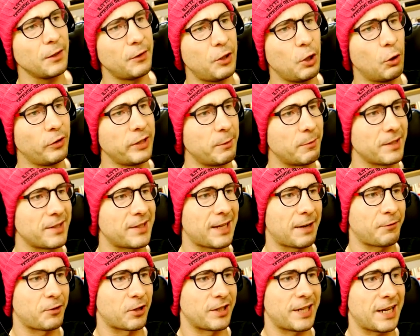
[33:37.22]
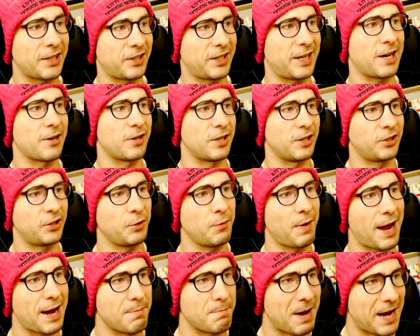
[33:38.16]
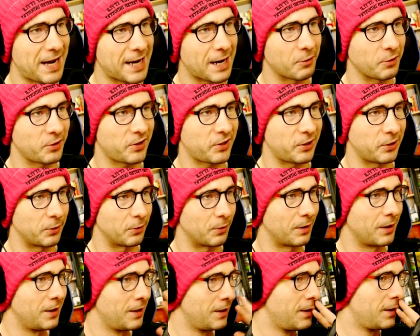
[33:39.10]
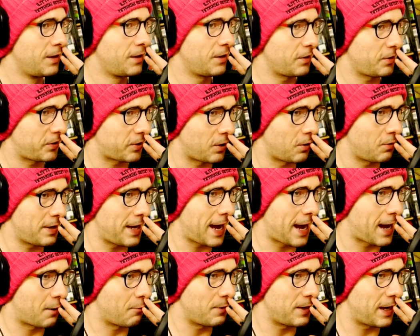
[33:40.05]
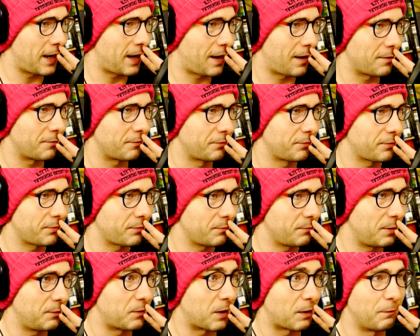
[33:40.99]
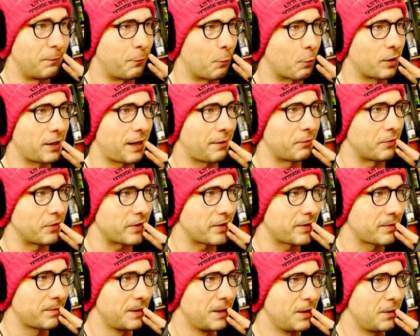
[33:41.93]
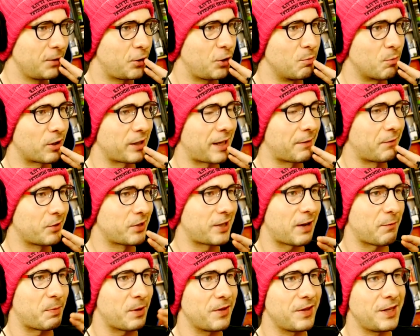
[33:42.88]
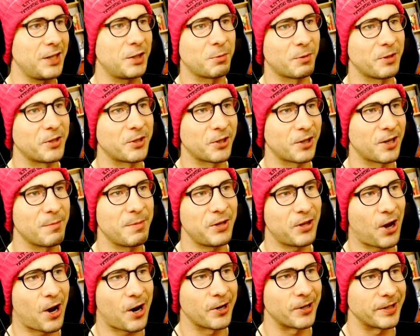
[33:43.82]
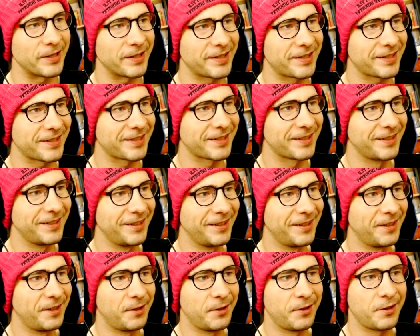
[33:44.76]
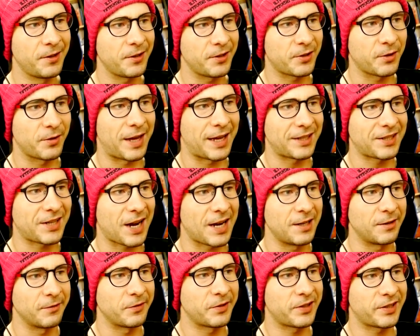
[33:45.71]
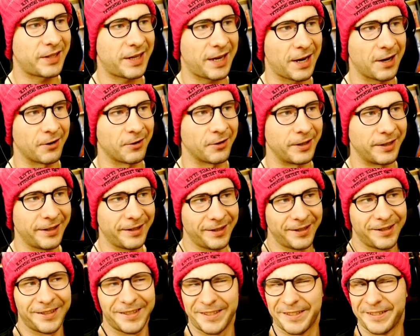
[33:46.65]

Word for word: The only ones left are testing area two and main house two. So yeah, we have, we've done four levels. Two more levels left, but these ones are going to be the hardest. So that's kind of scary,